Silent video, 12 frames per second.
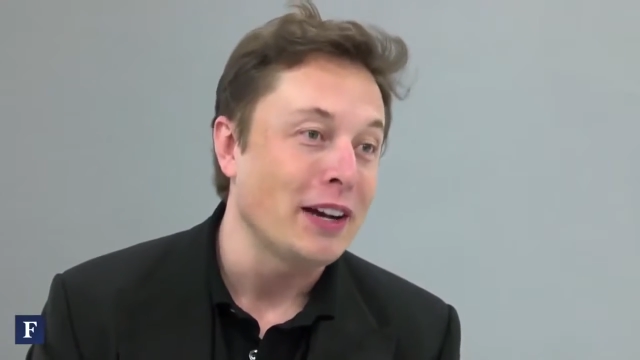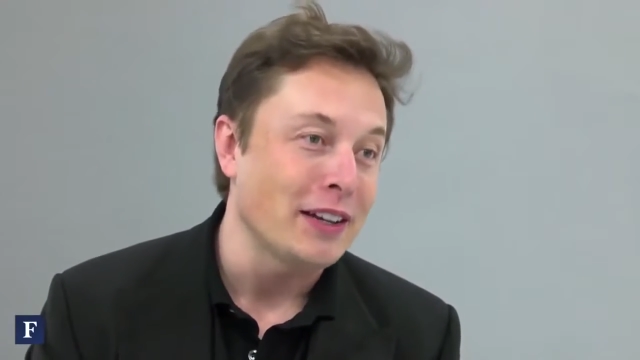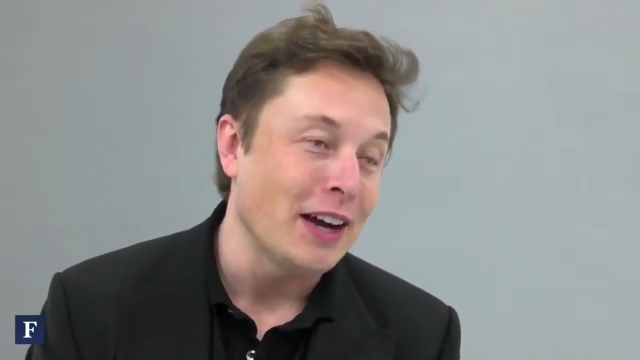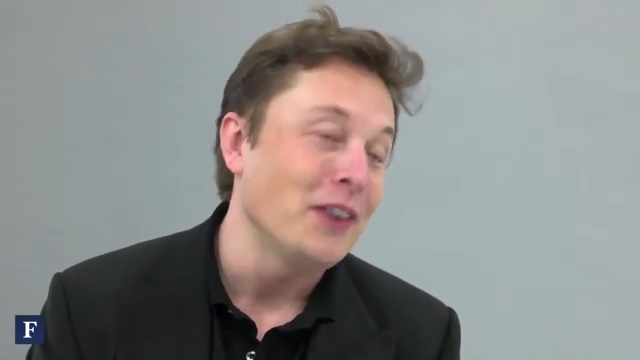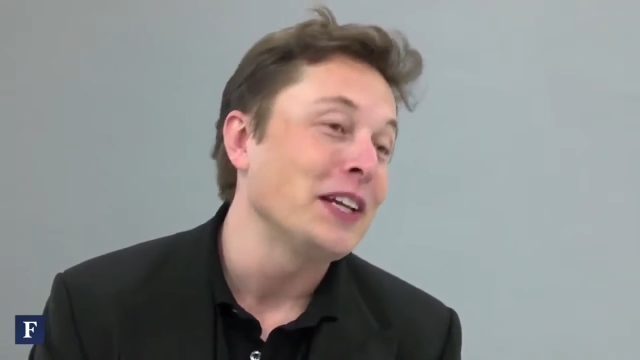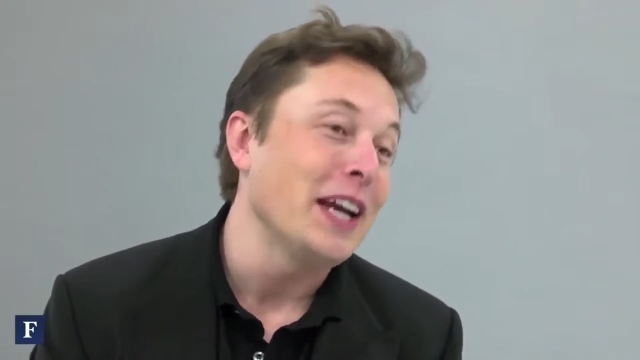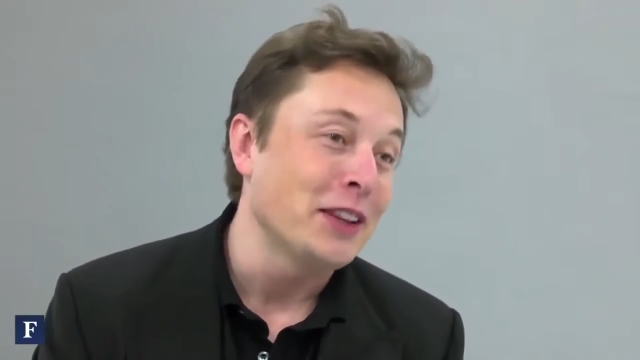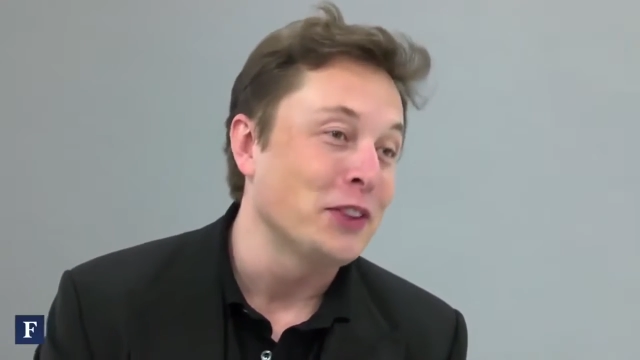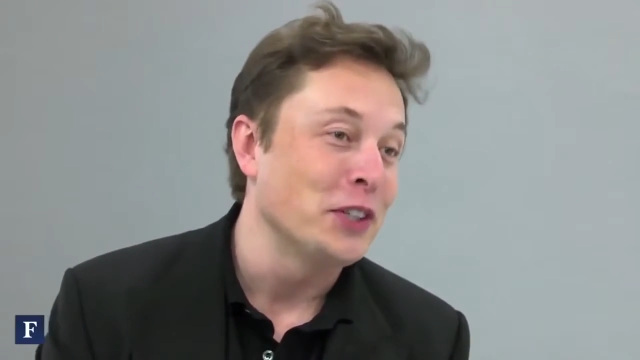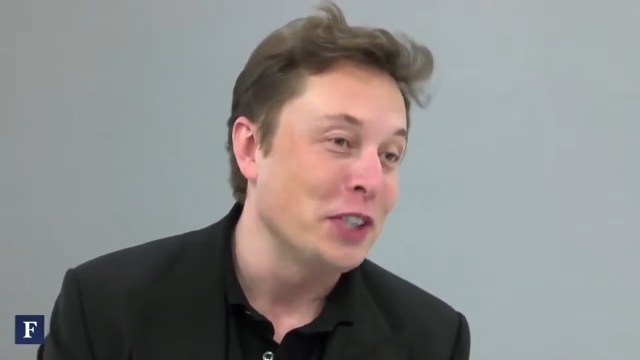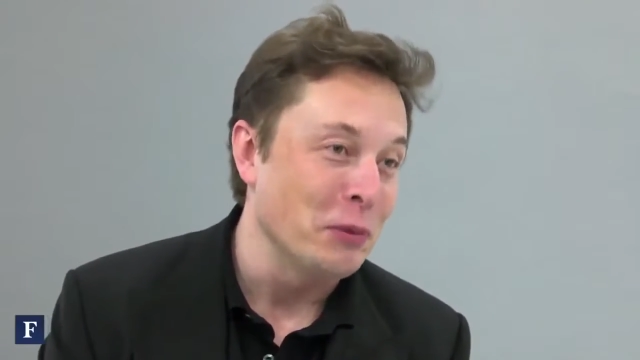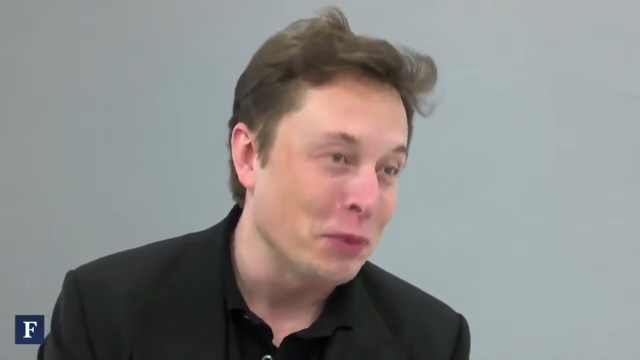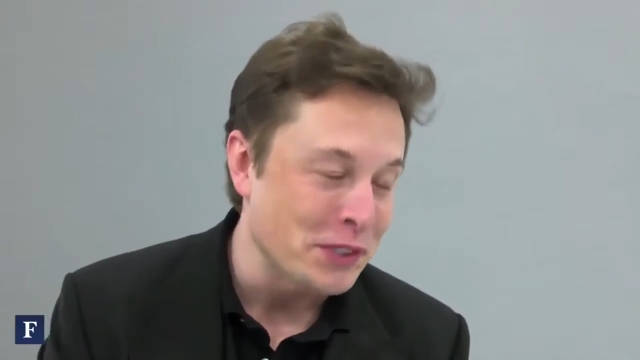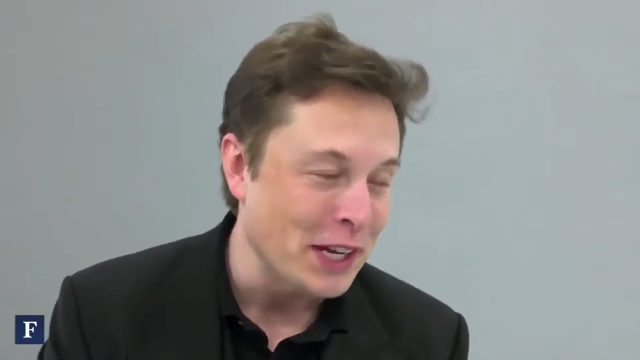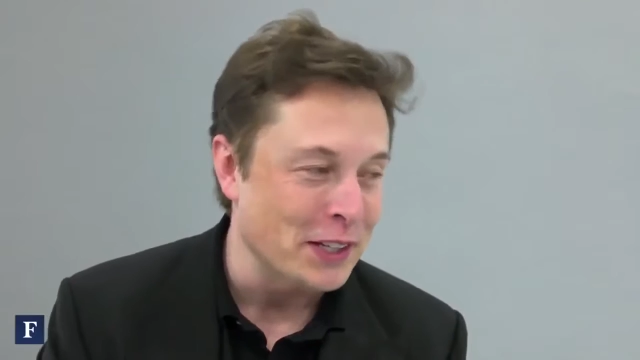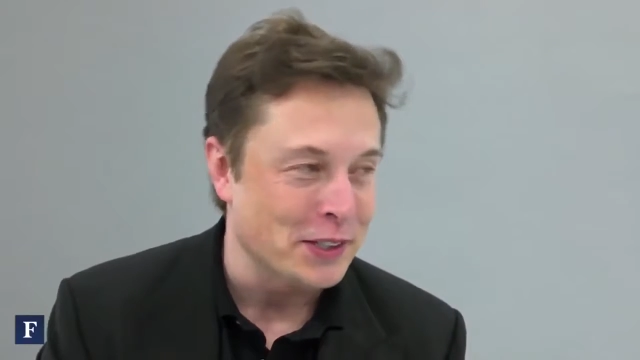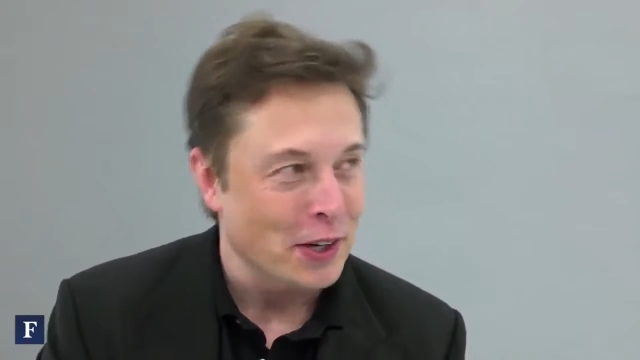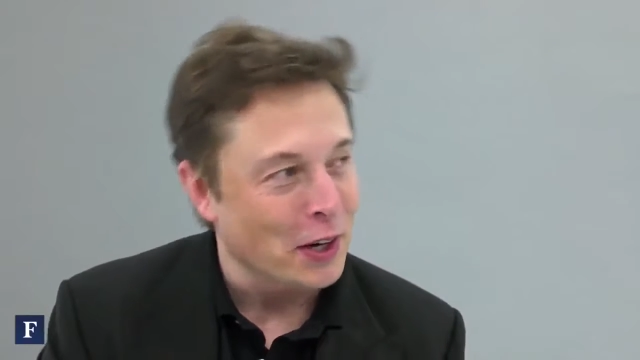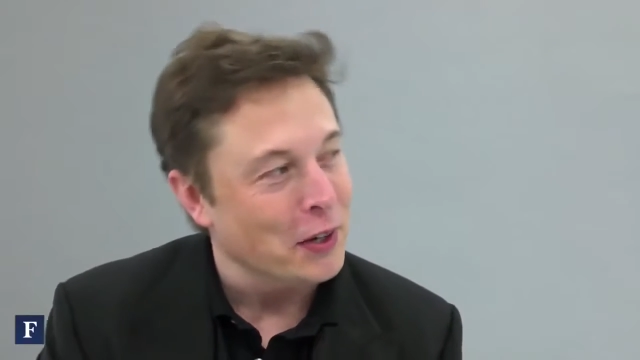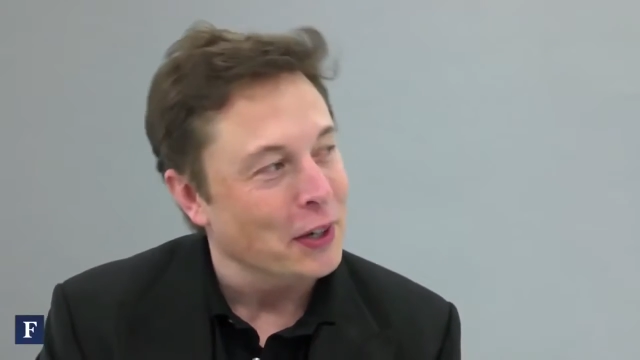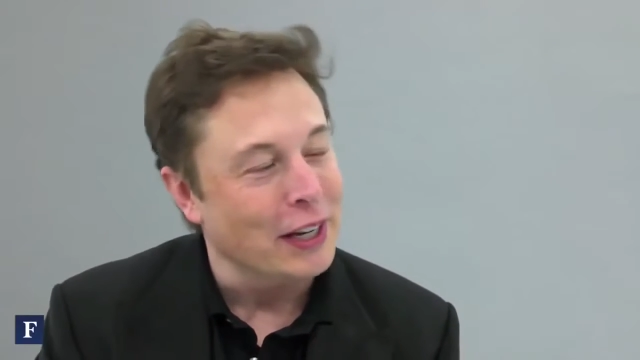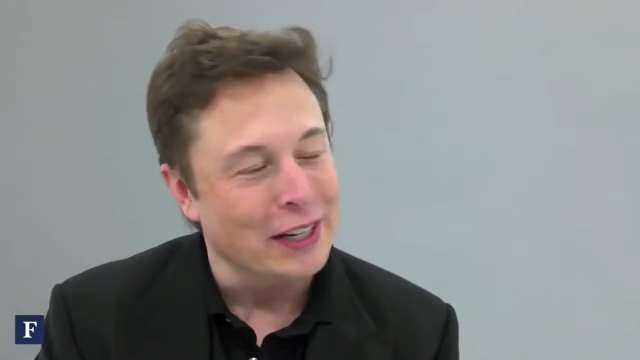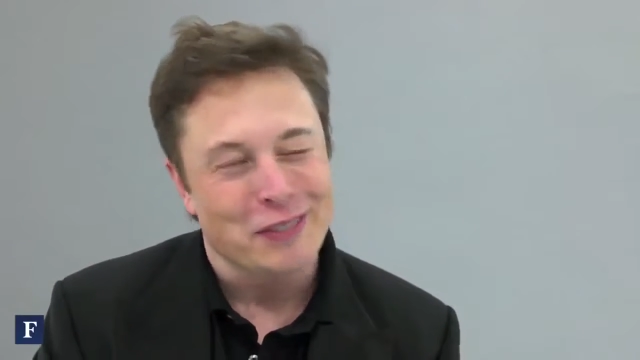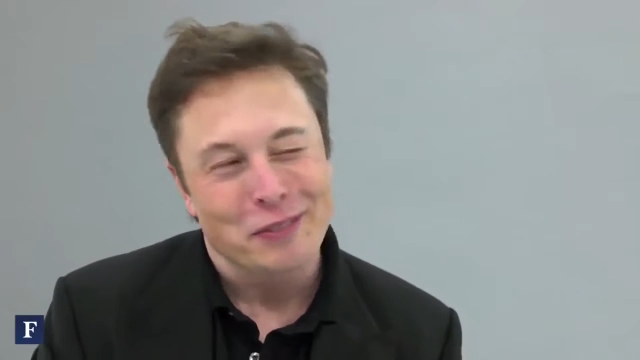I only had 13%, so I
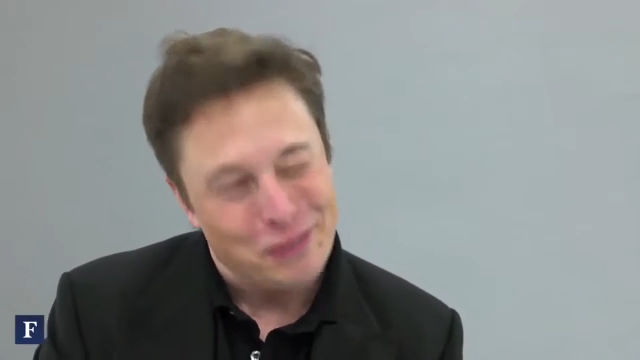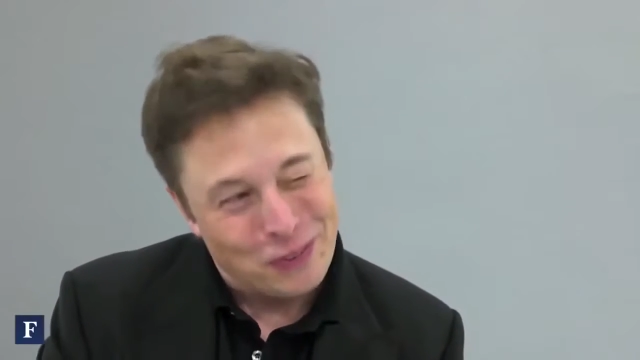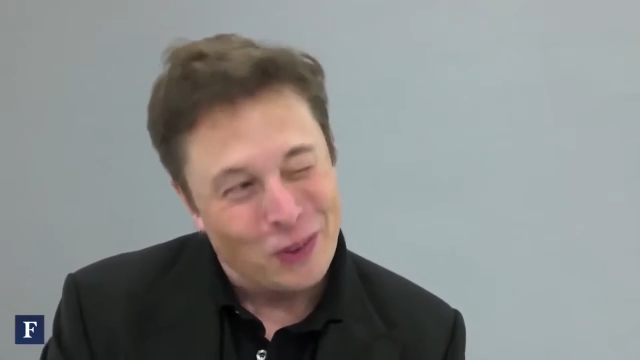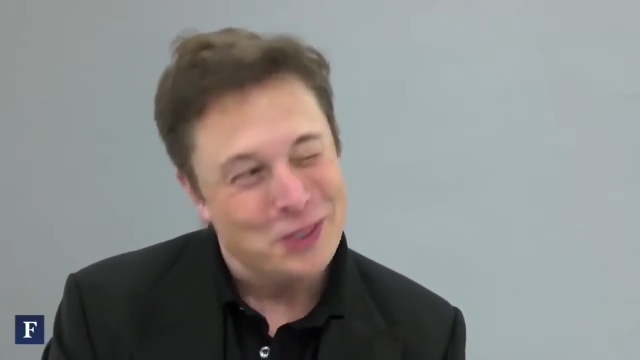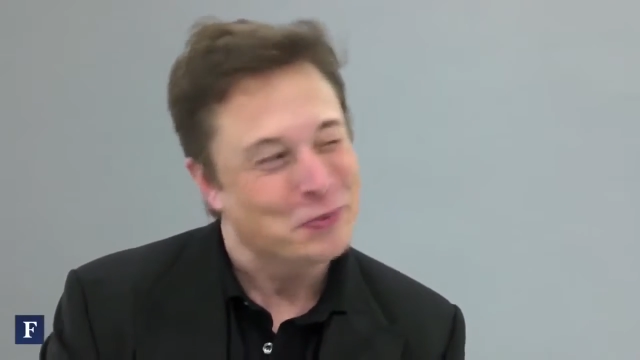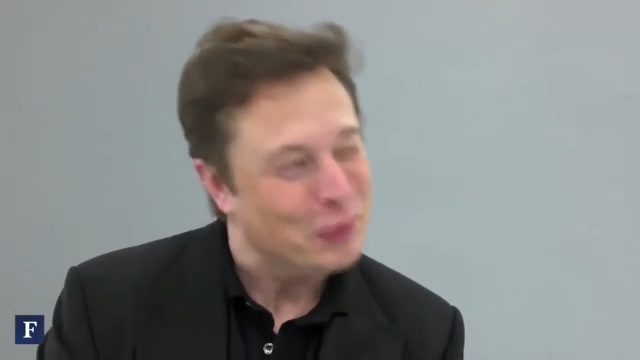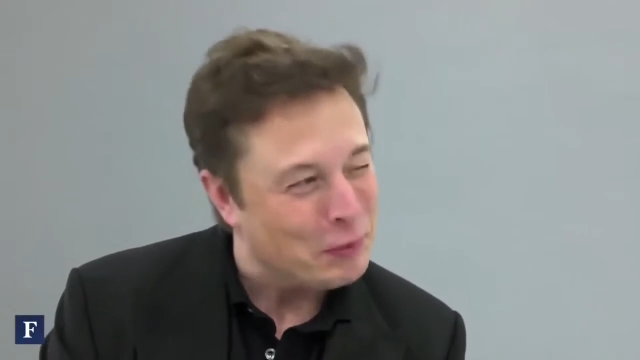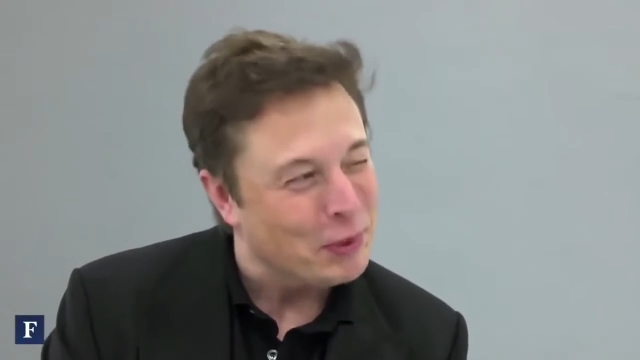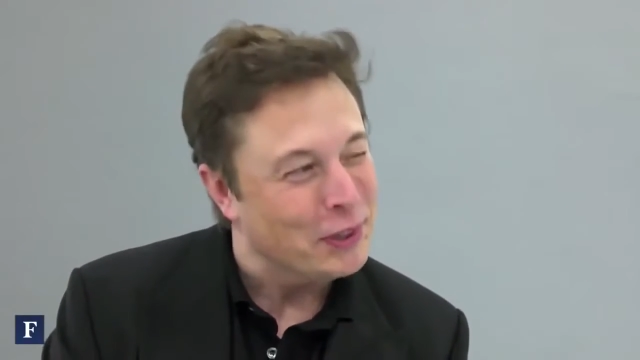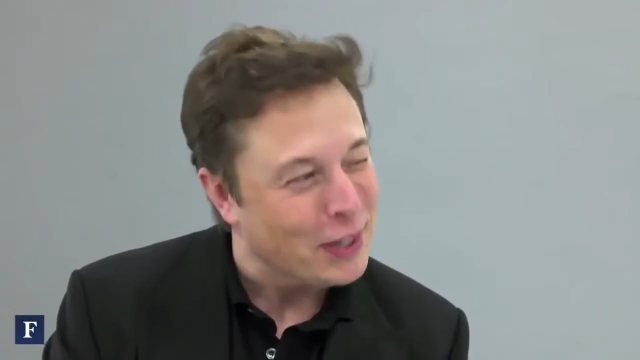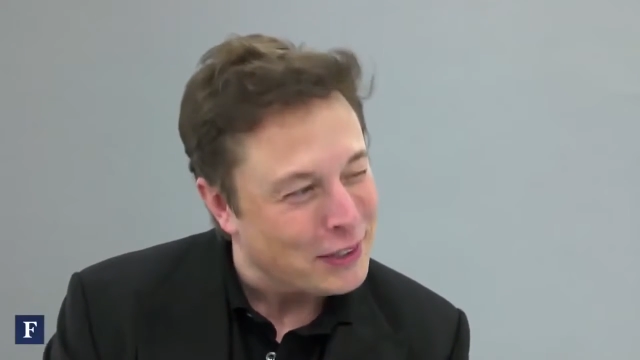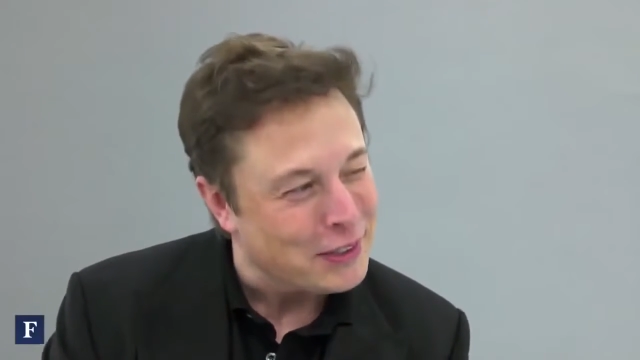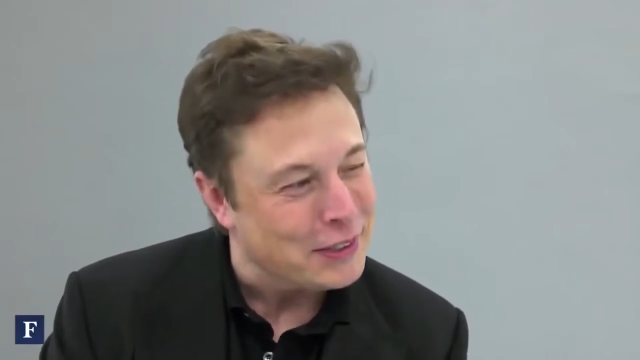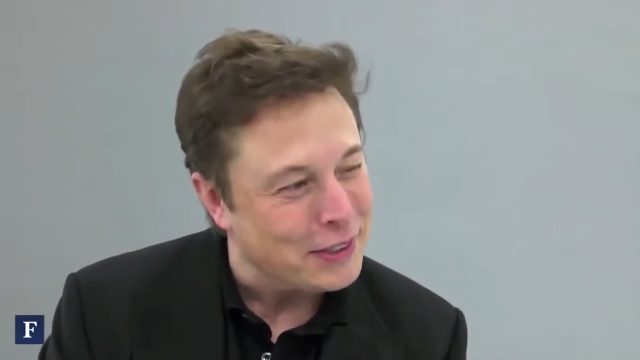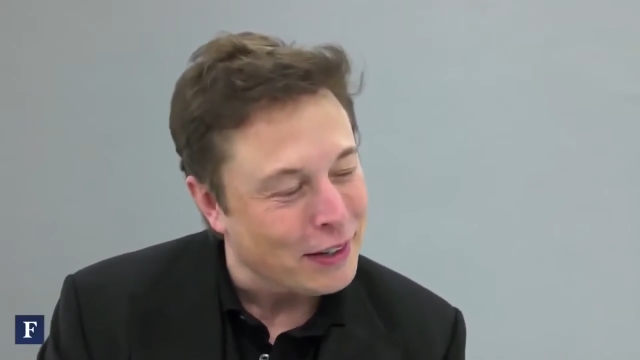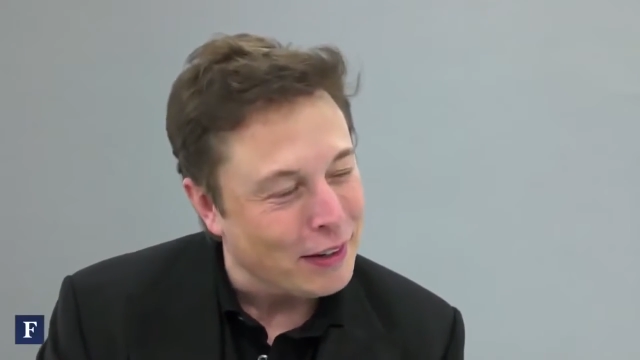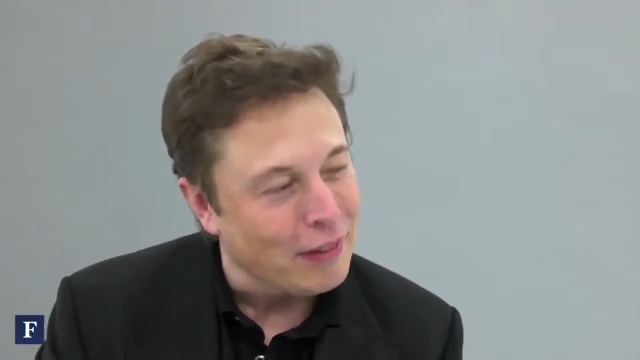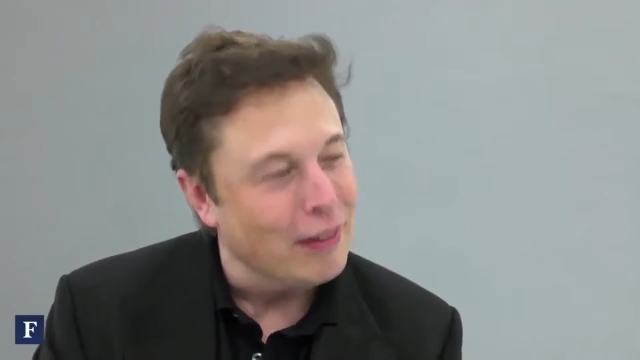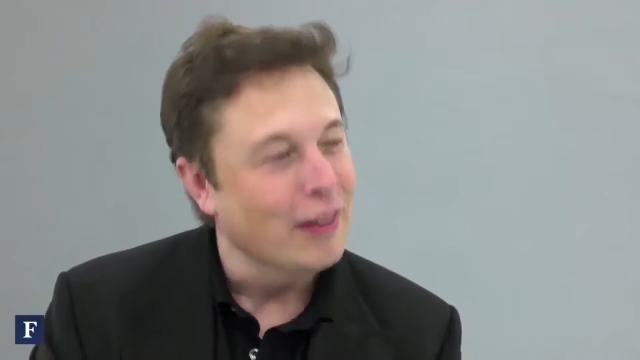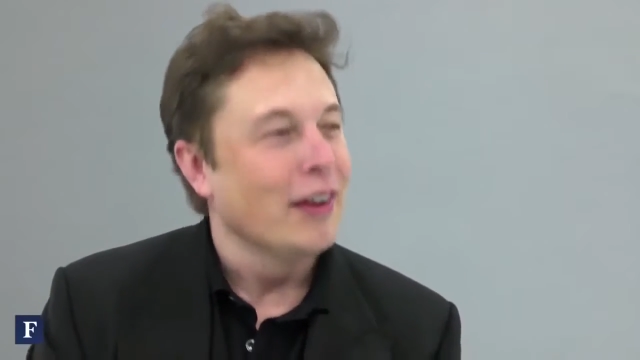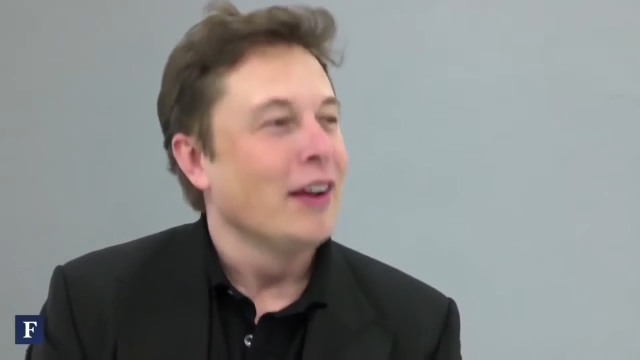couldn't like force people not to sell.